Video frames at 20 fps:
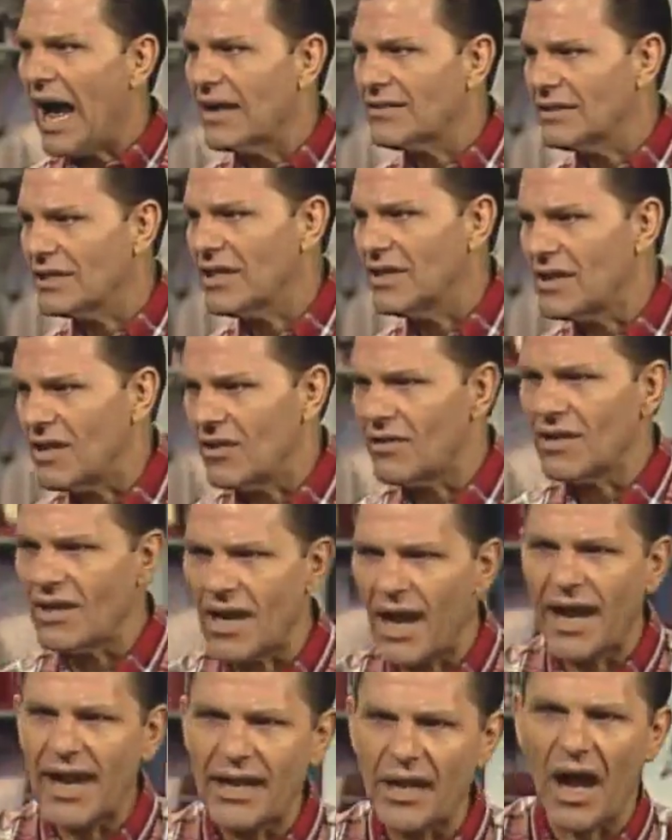you
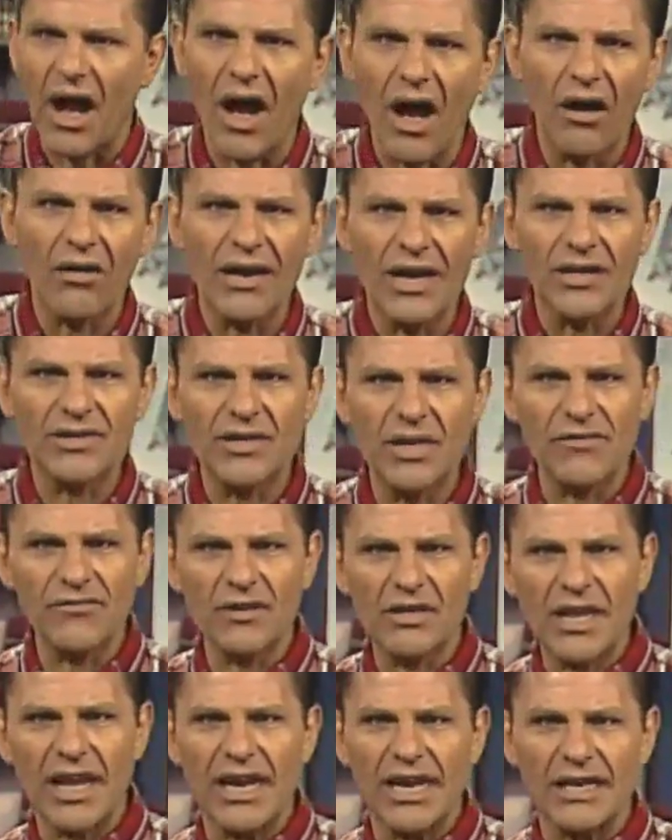know, and all these
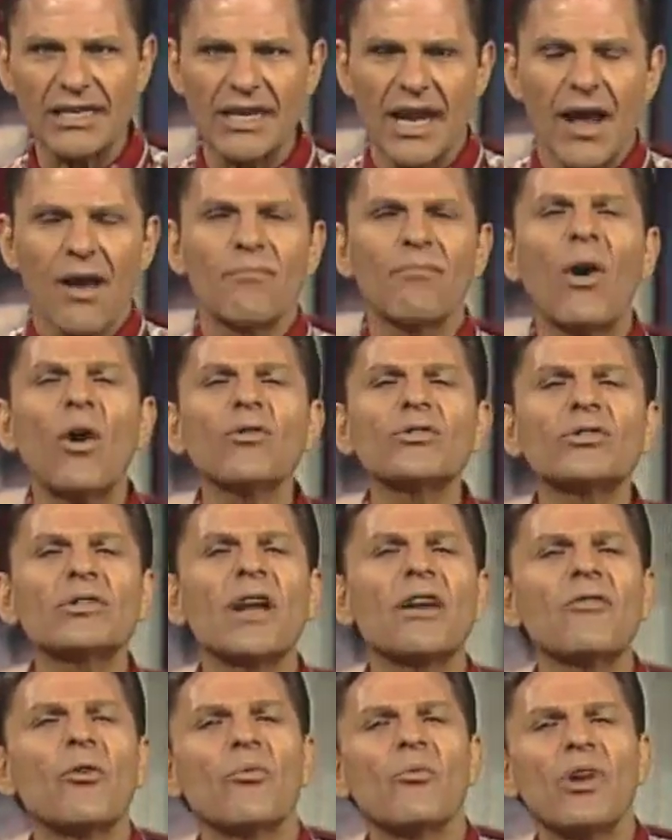different things. Most
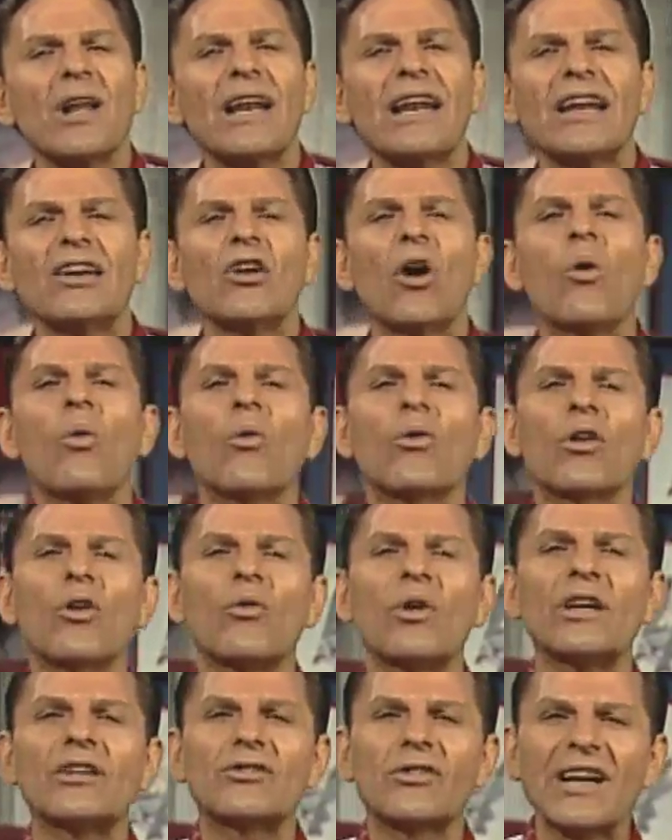of them really don't want to
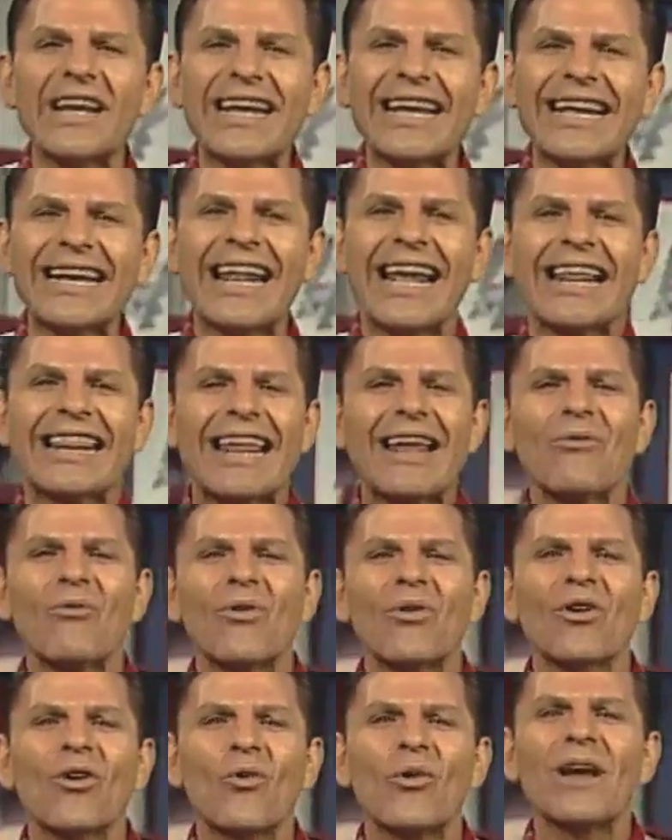quit drinking. They
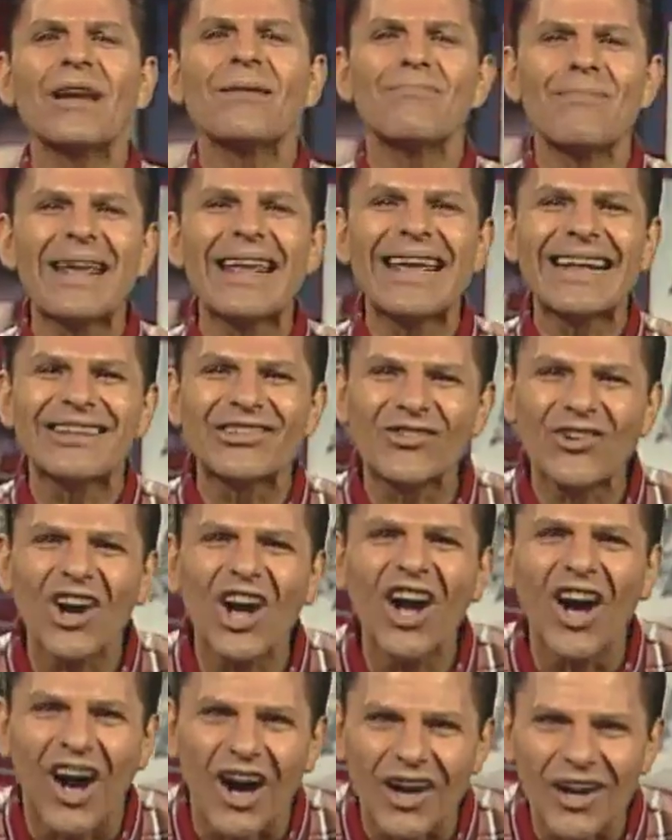want to quit being
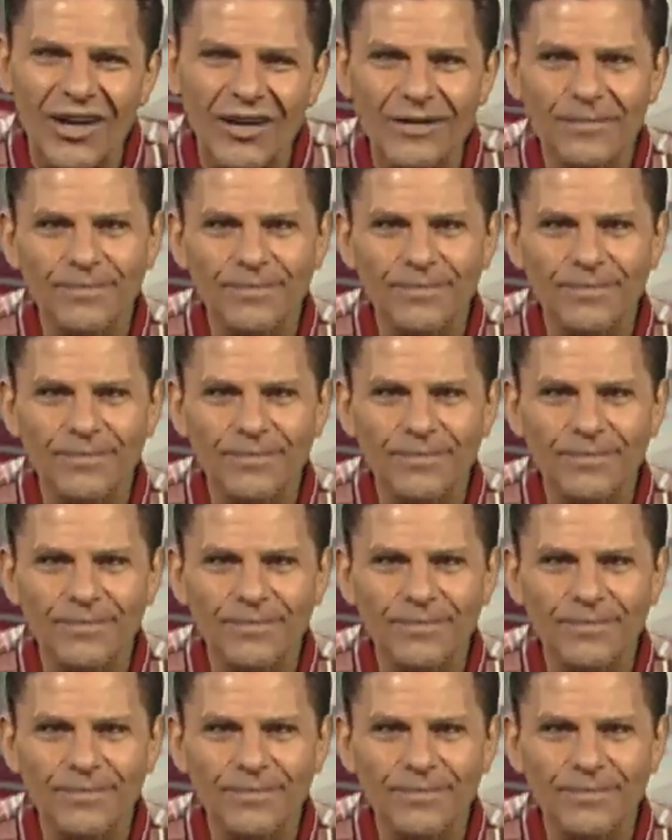drunk.